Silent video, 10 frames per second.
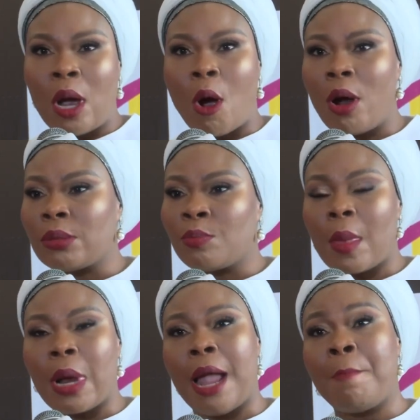all
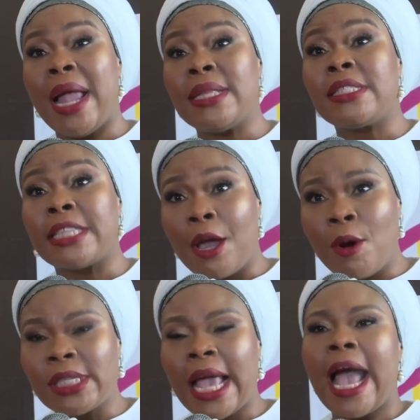
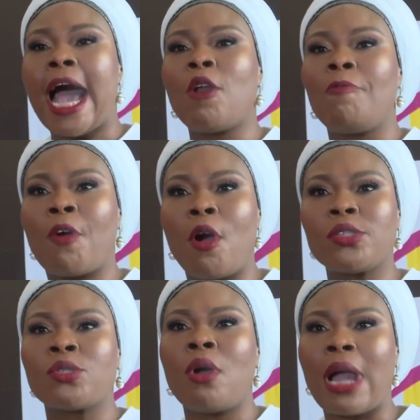entails, and of
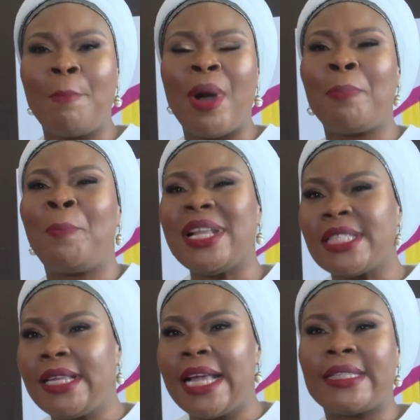course, talk about
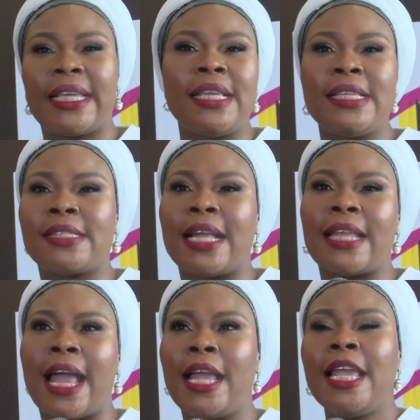pertinent things
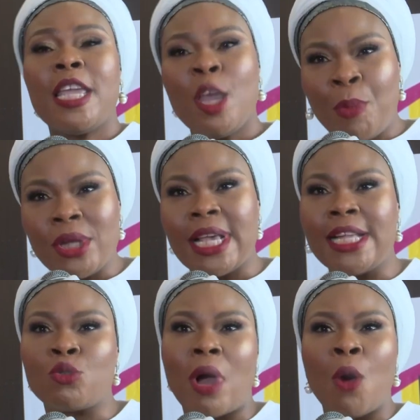that are
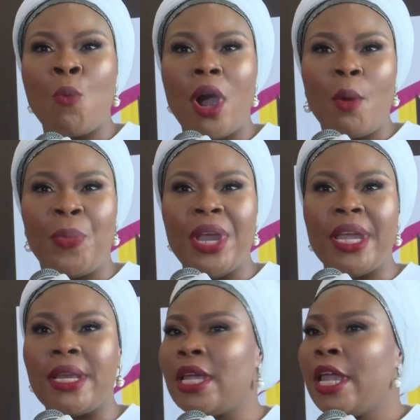important to our
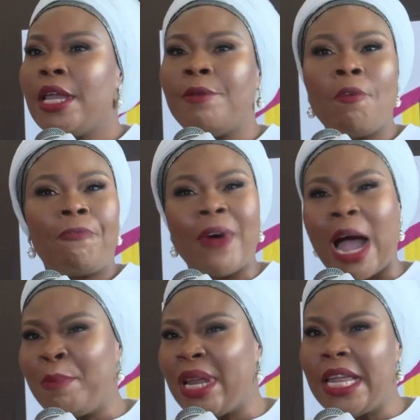well-being. You know,
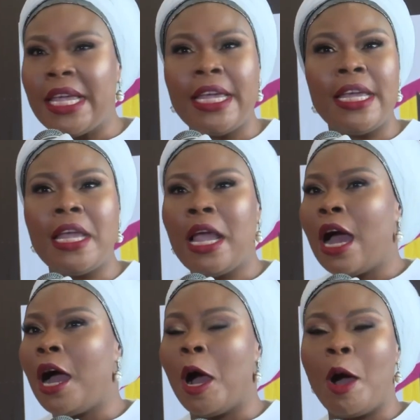family,
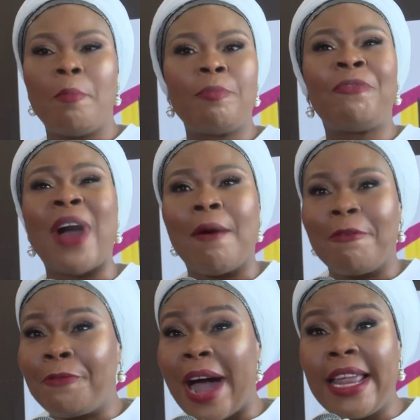
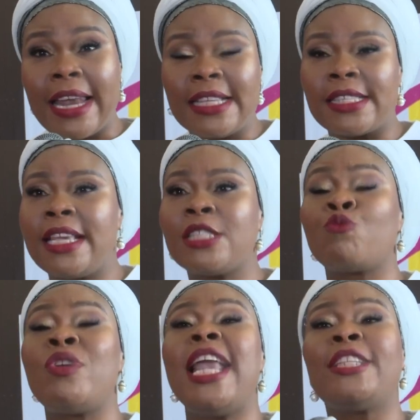our
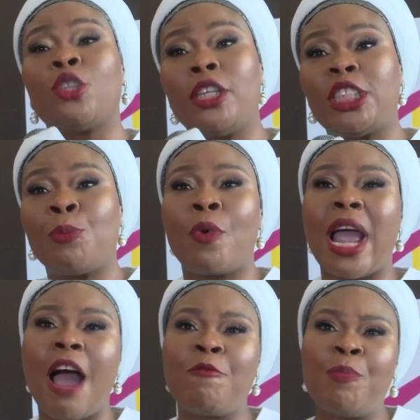finances, relationship we
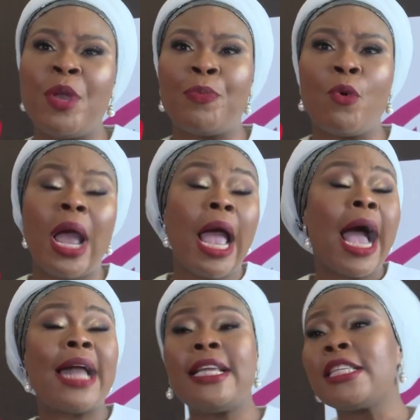have with people,
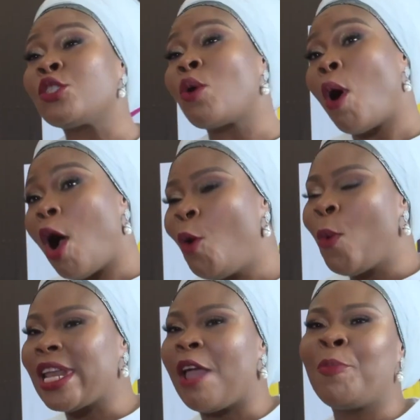and this is all
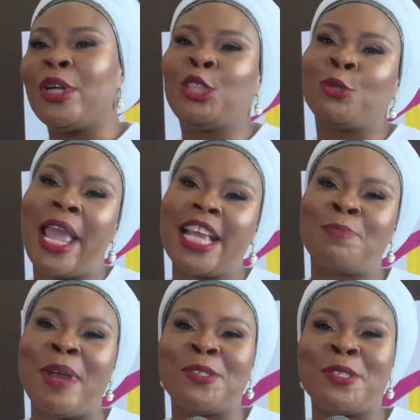what everybody should
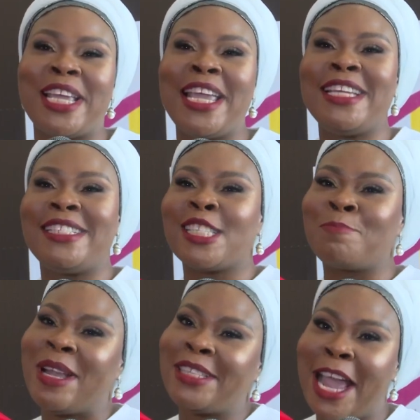expect today in
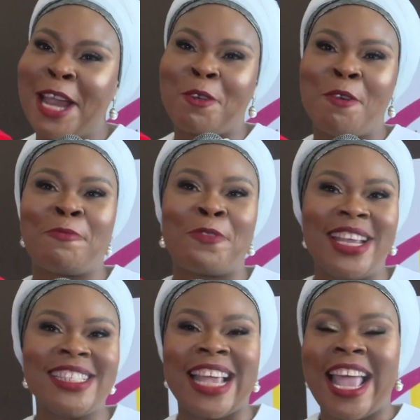this Mental Health
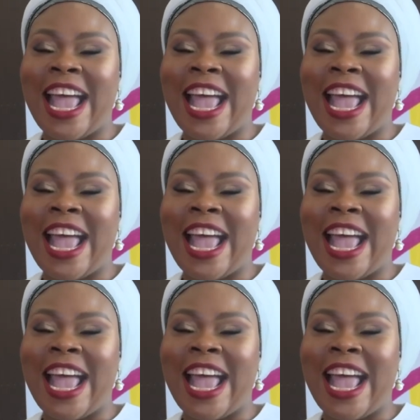Conference.